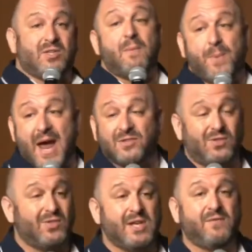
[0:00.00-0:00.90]
Some
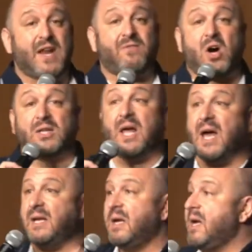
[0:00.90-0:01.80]
pastors didn't even have
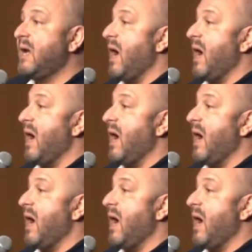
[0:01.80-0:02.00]
online